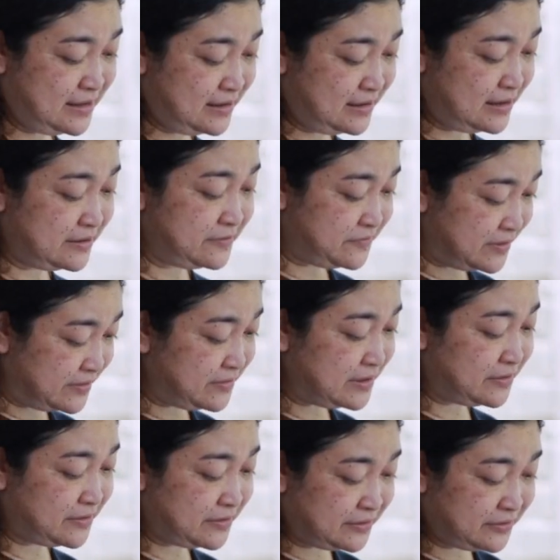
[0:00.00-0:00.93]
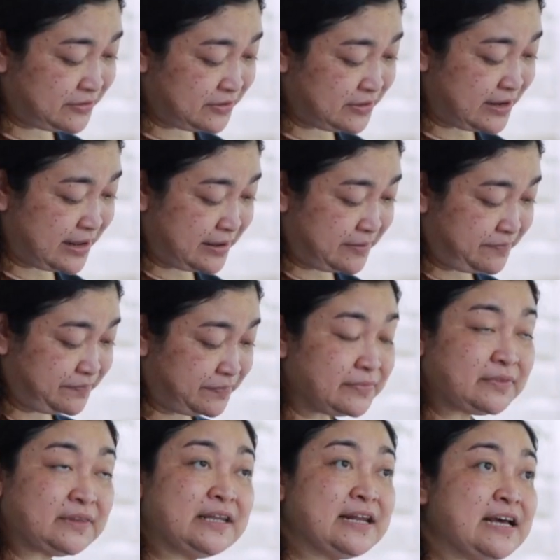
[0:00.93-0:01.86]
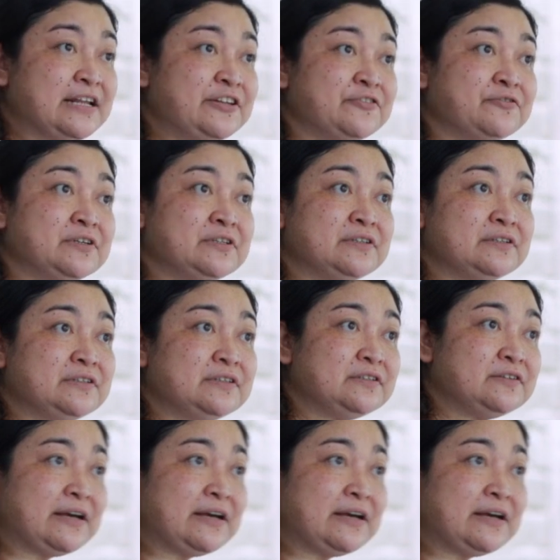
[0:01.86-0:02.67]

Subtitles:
That's very good today. Nina, do you